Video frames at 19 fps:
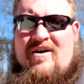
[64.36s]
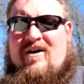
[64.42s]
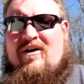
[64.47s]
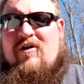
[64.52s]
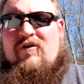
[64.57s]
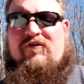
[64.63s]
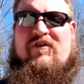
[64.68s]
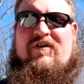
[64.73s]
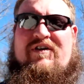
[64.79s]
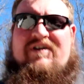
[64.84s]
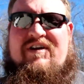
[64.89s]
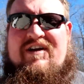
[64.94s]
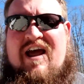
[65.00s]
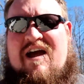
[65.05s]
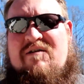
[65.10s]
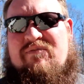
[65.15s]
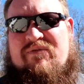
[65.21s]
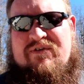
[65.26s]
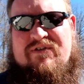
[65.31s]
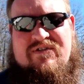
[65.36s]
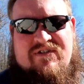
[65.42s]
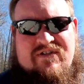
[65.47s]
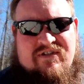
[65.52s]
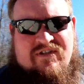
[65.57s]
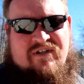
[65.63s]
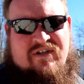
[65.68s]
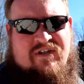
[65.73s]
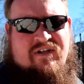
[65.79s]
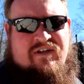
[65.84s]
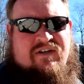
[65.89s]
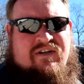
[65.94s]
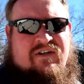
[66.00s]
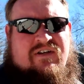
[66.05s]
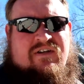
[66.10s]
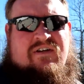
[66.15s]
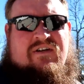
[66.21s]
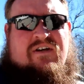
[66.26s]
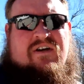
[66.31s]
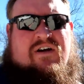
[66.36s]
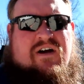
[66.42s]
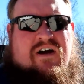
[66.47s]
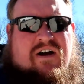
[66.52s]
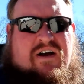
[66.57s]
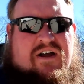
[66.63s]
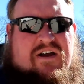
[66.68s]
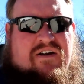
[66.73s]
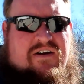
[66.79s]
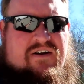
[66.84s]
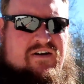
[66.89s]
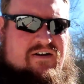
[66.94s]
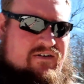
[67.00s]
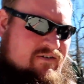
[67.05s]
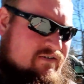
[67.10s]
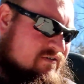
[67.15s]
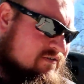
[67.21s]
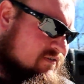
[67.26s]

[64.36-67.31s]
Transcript: over in Kannapolis area